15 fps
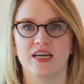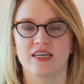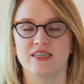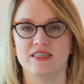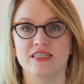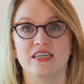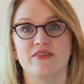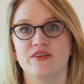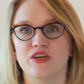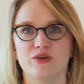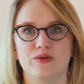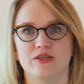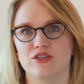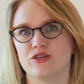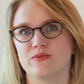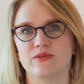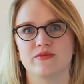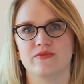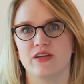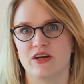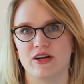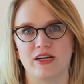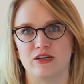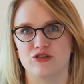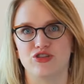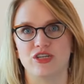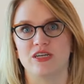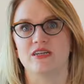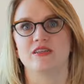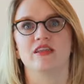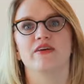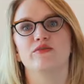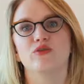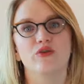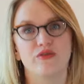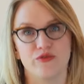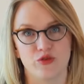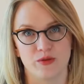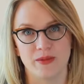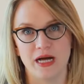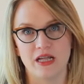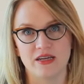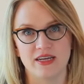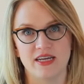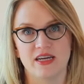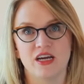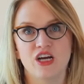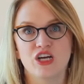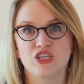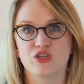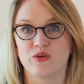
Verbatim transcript: is giving you in terms of their energy and level of formality.